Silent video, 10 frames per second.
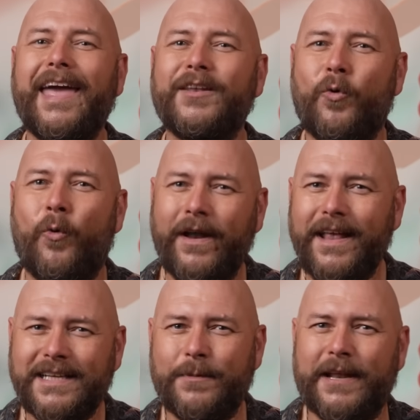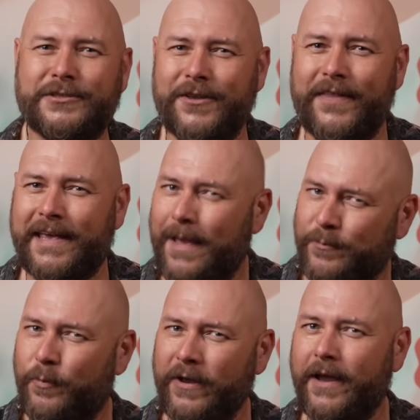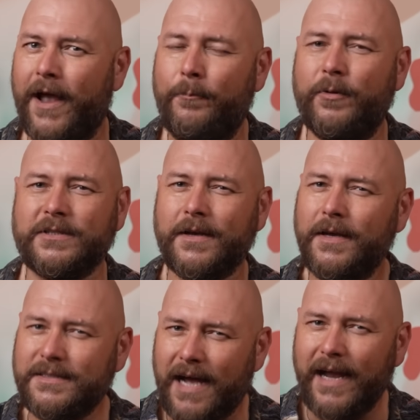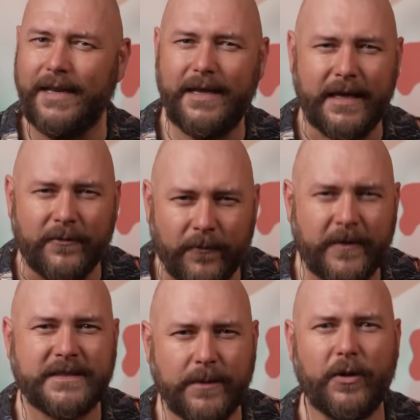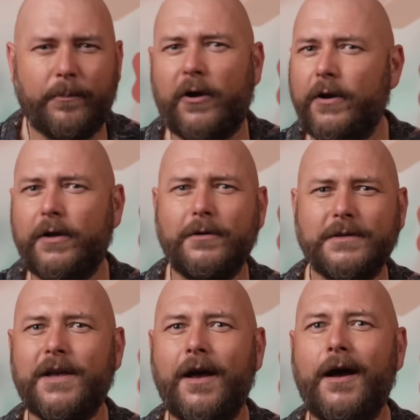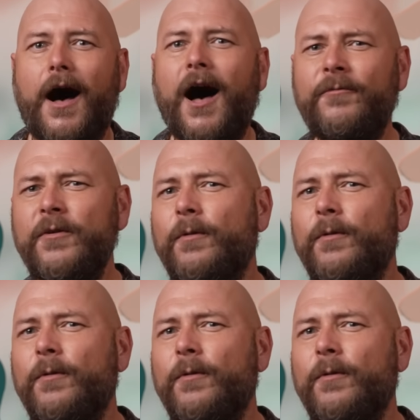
And one explanation they kept bringing up was tiny invisible particles, often